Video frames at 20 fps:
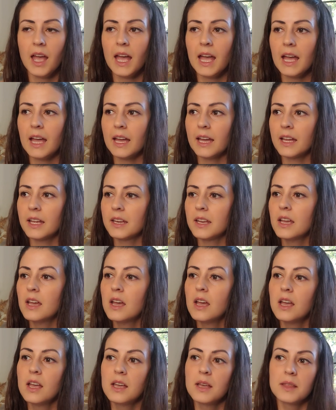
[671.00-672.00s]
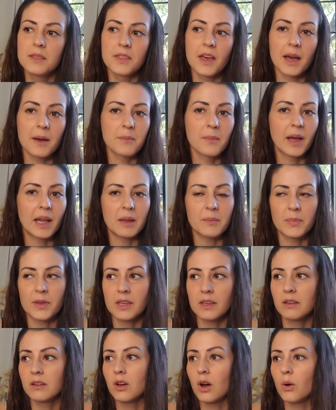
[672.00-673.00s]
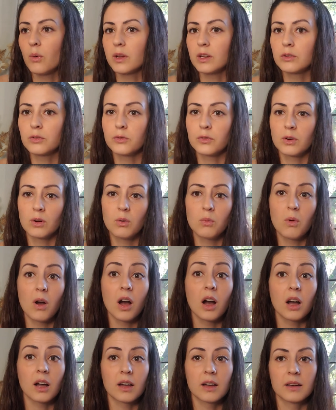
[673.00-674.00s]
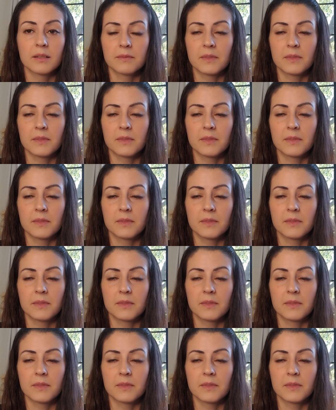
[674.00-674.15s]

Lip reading: And that might be going for a walk.